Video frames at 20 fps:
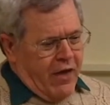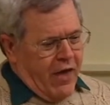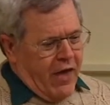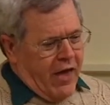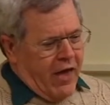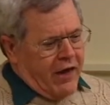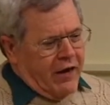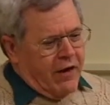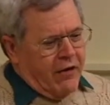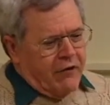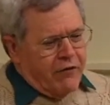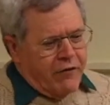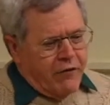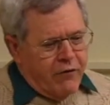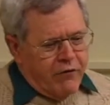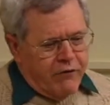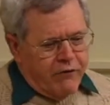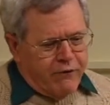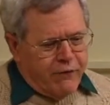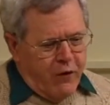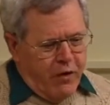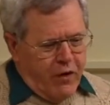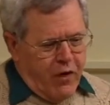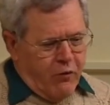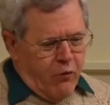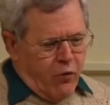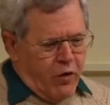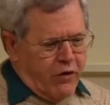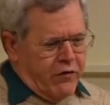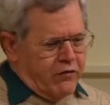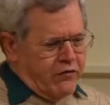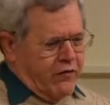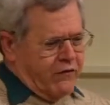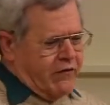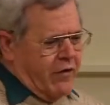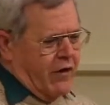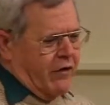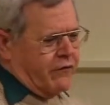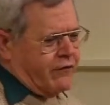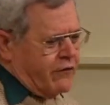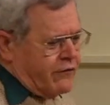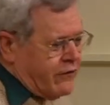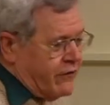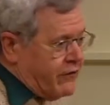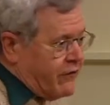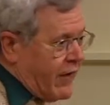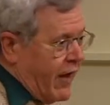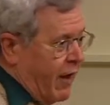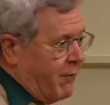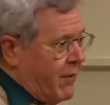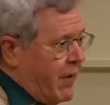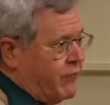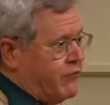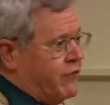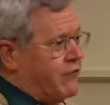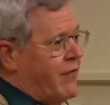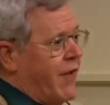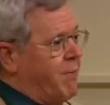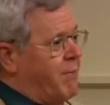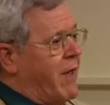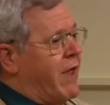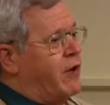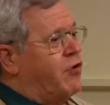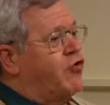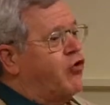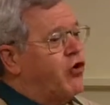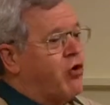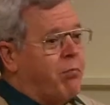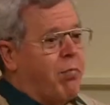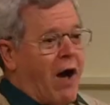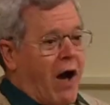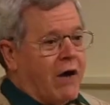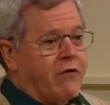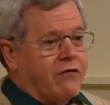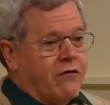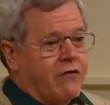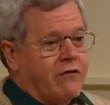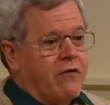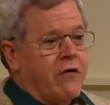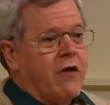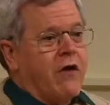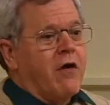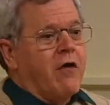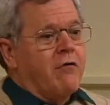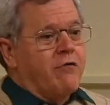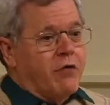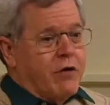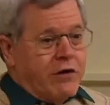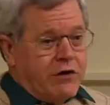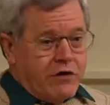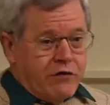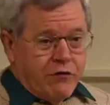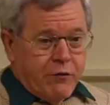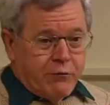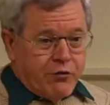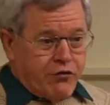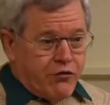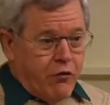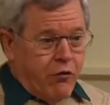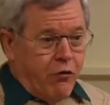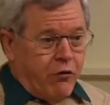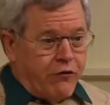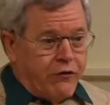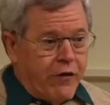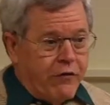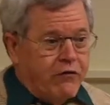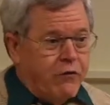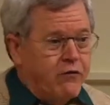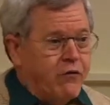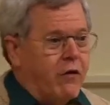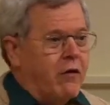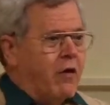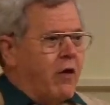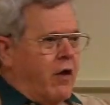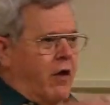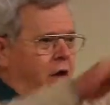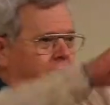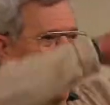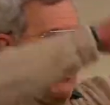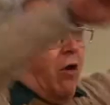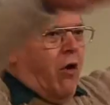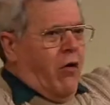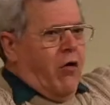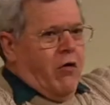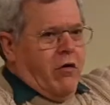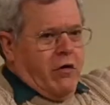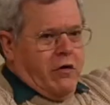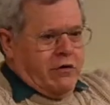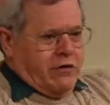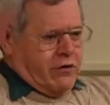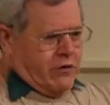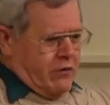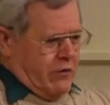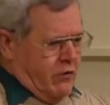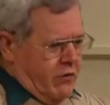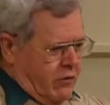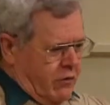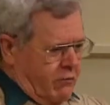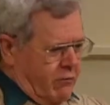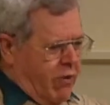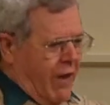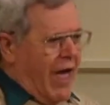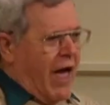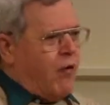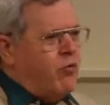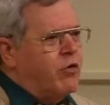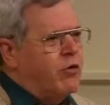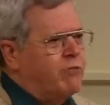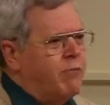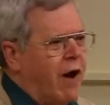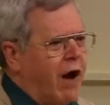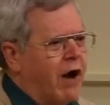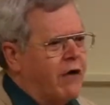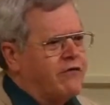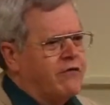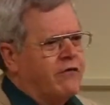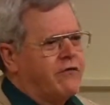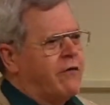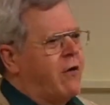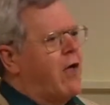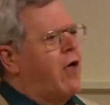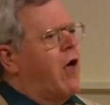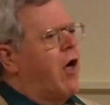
And one of the assistant scoutmasters had made cook boxes for each of the patrols. And this was a large plywood boxes